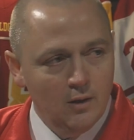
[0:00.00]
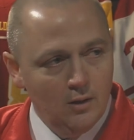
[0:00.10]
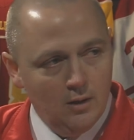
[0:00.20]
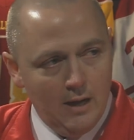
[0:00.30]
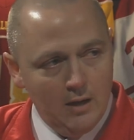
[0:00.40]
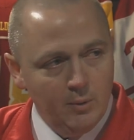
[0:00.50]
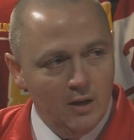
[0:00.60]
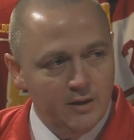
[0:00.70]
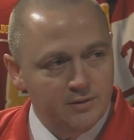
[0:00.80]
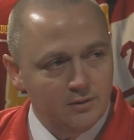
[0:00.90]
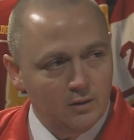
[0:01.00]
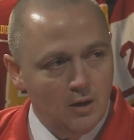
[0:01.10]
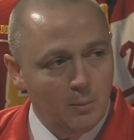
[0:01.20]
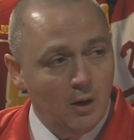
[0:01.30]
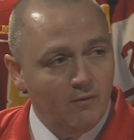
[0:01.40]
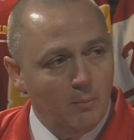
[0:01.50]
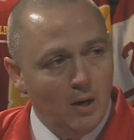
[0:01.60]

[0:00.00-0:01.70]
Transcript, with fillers: uh, had to be nice uh, coming off a bye